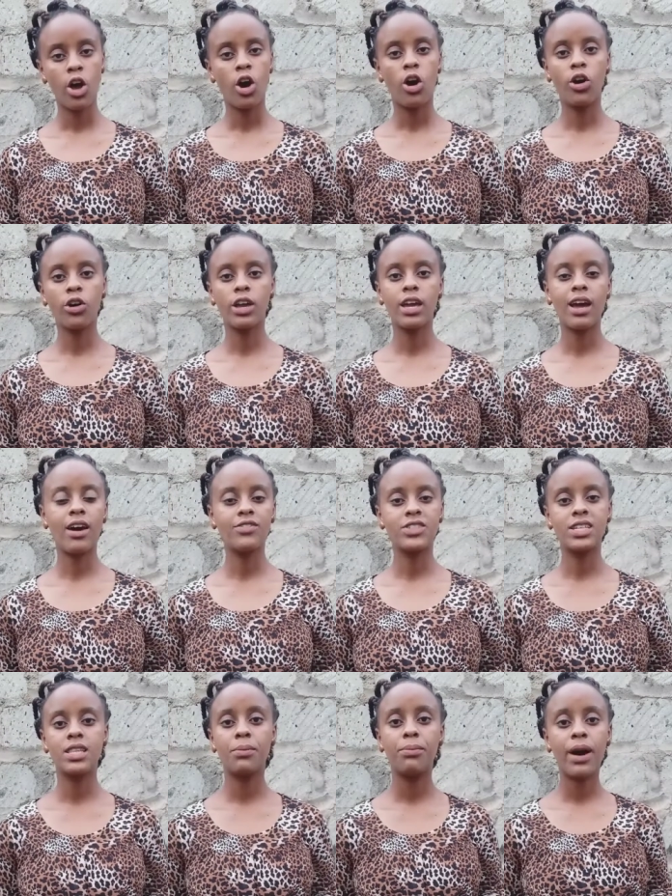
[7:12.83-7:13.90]
Okay, after
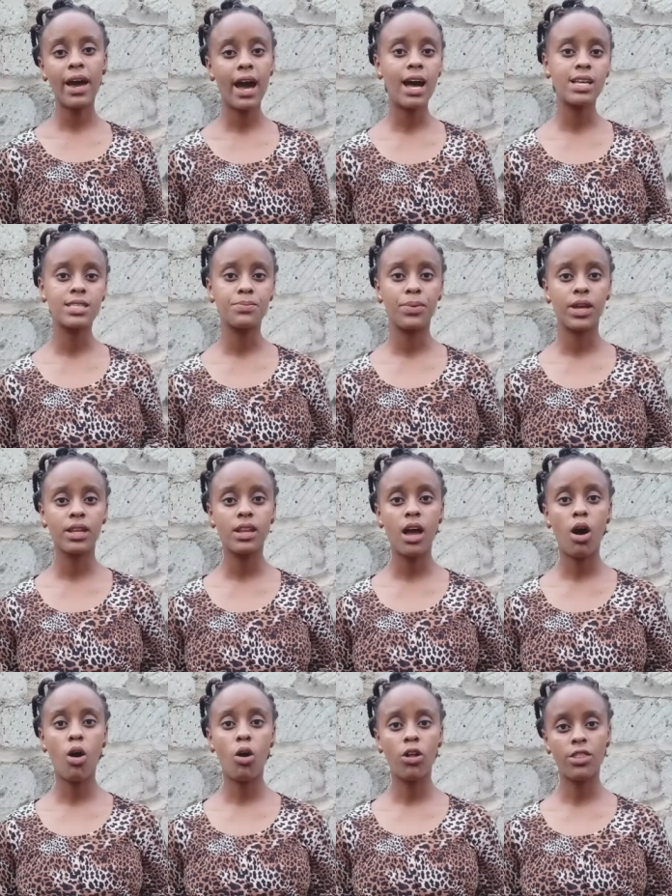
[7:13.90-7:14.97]
the buyer has paid
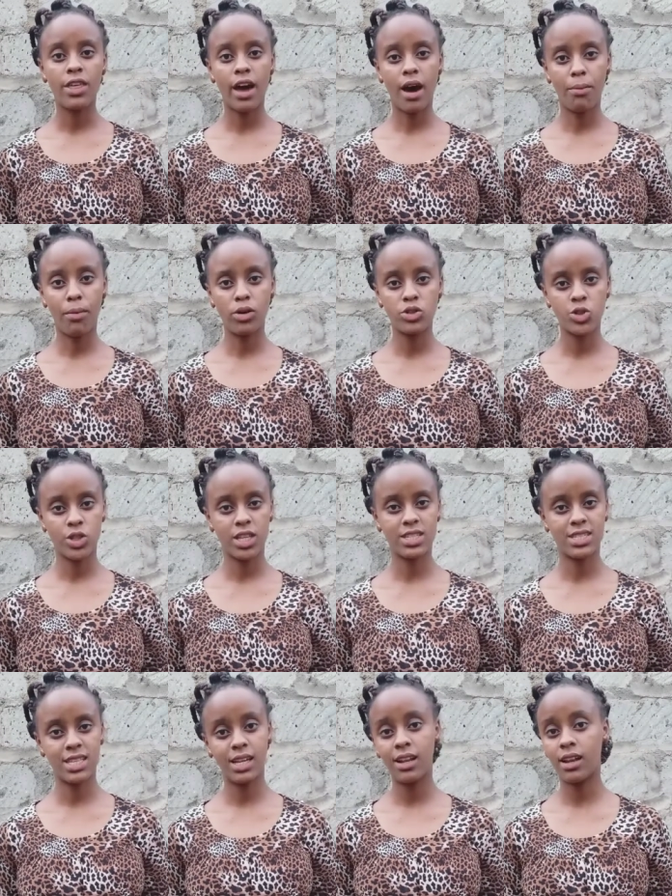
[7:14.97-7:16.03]
all the amount to the
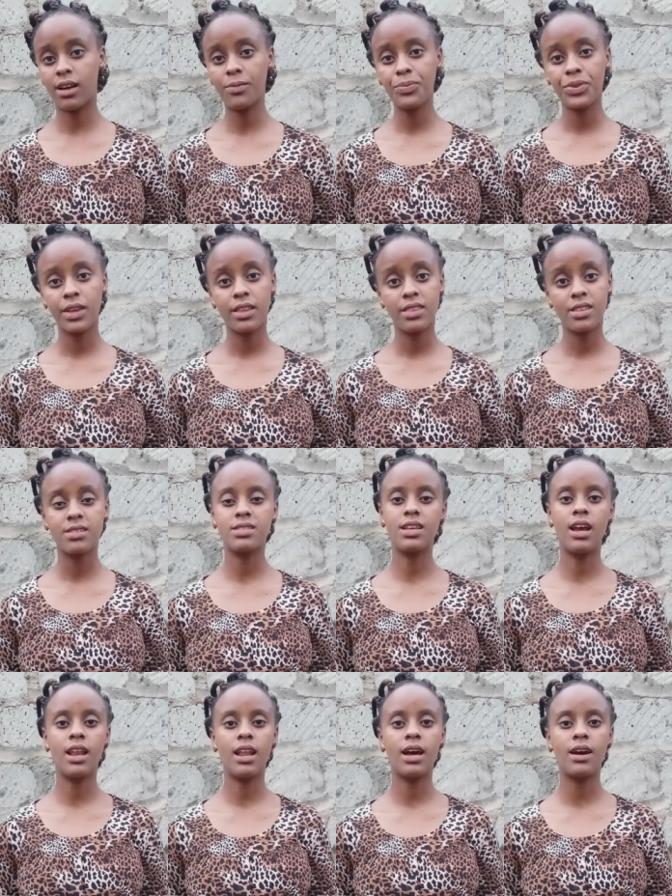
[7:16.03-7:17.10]

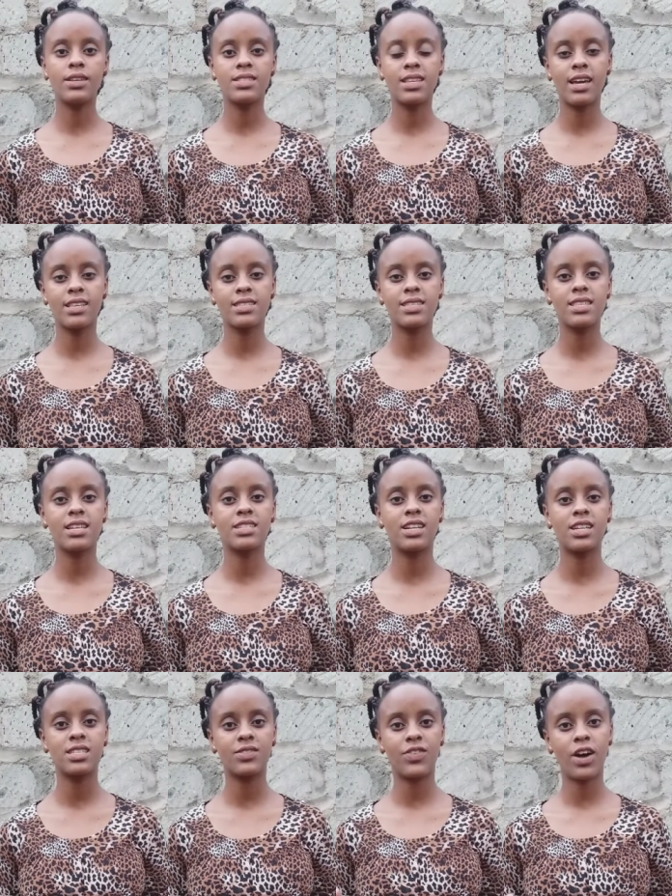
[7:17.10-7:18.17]
seller signs the
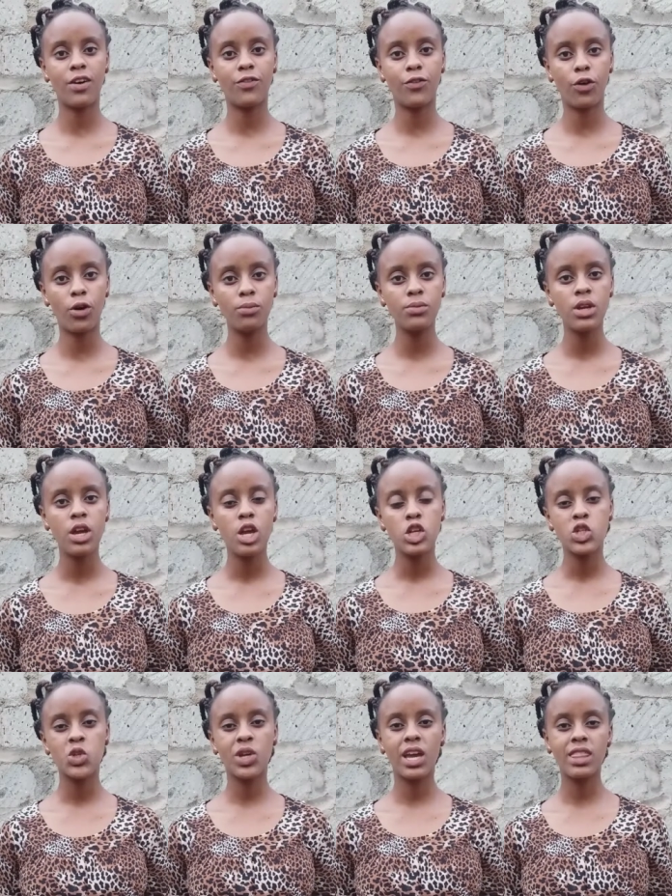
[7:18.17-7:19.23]
transfer form
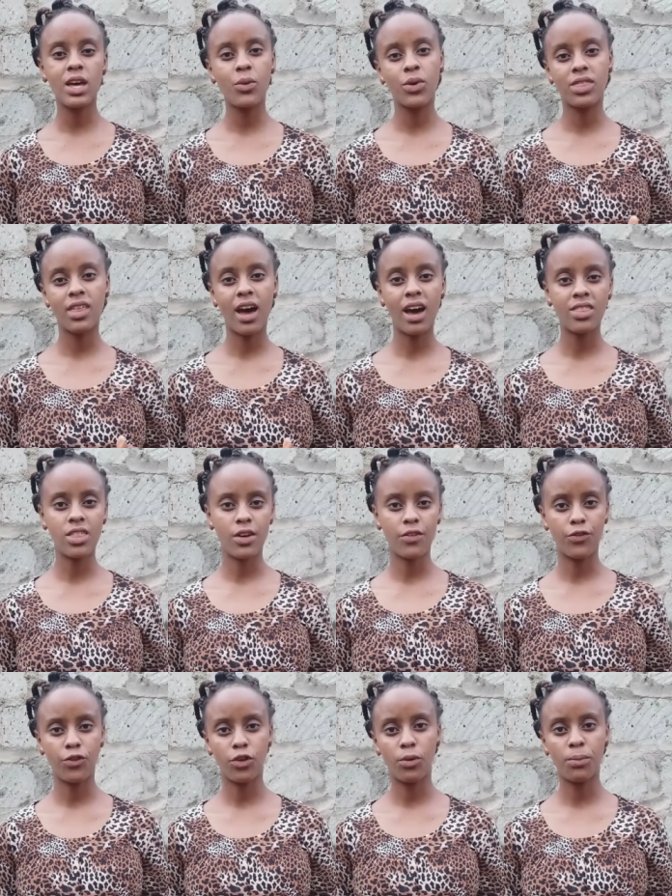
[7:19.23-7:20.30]
together with other
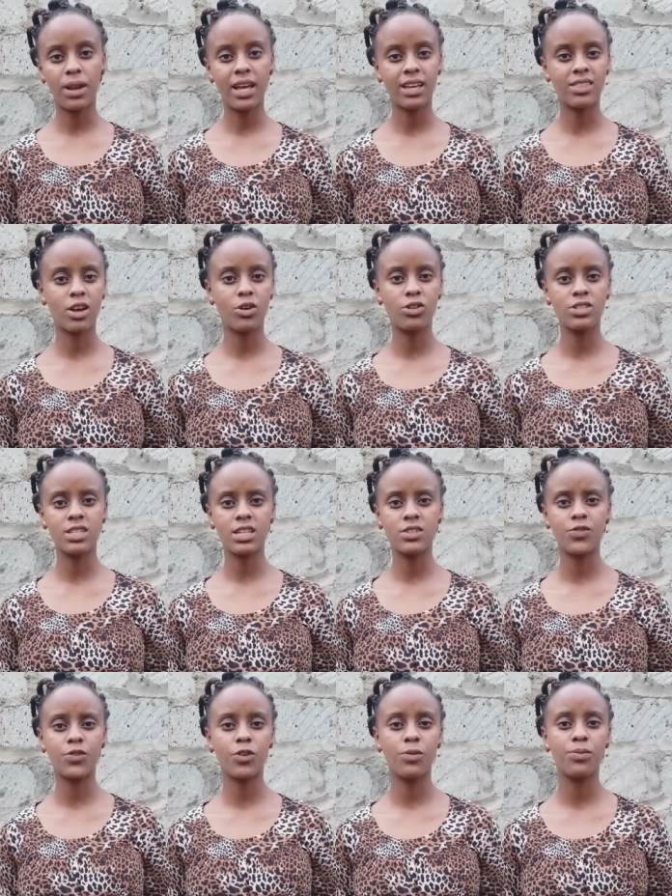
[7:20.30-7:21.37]
form like the consent
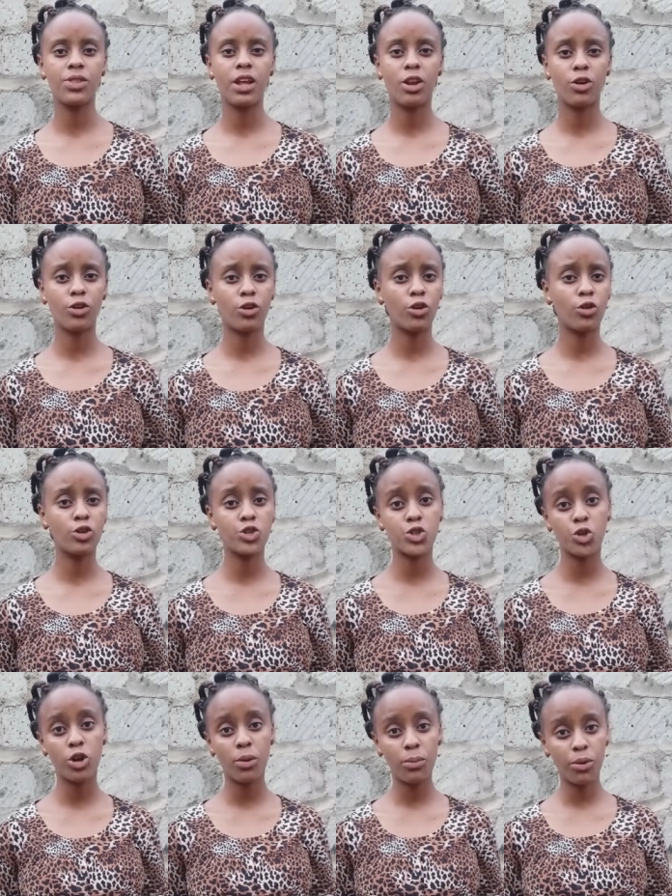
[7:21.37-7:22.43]
from the local
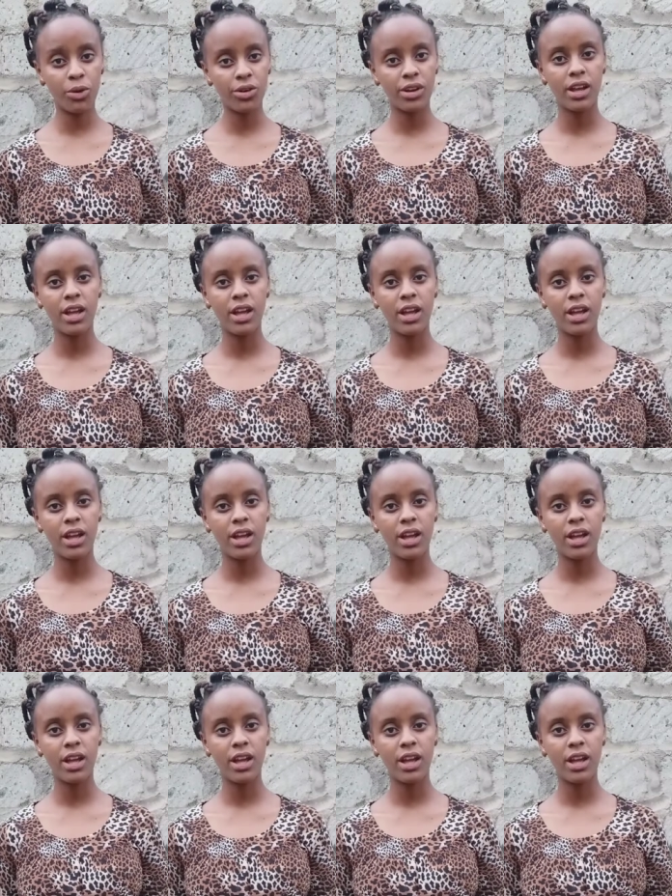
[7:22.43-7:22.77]
control board,